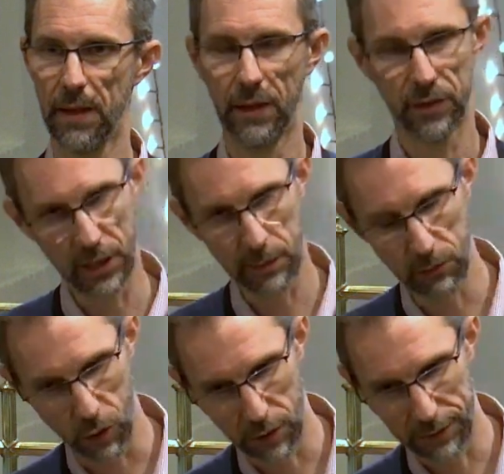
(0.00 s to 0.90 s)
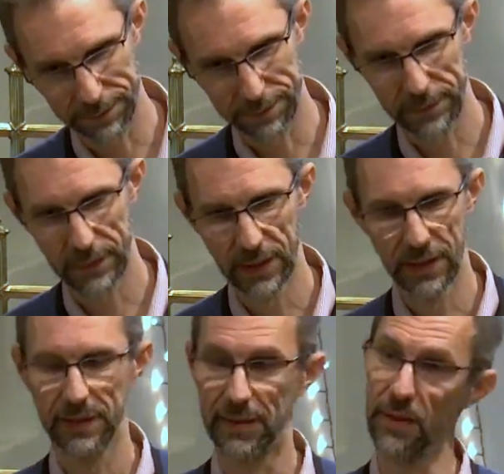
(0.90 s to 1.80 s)
Now, don't get me wrong.
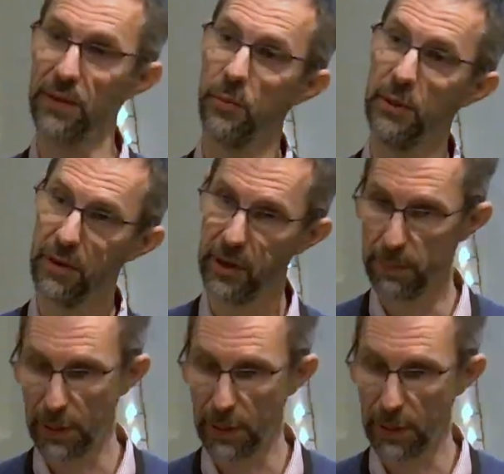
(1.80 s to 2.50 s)
Death can be very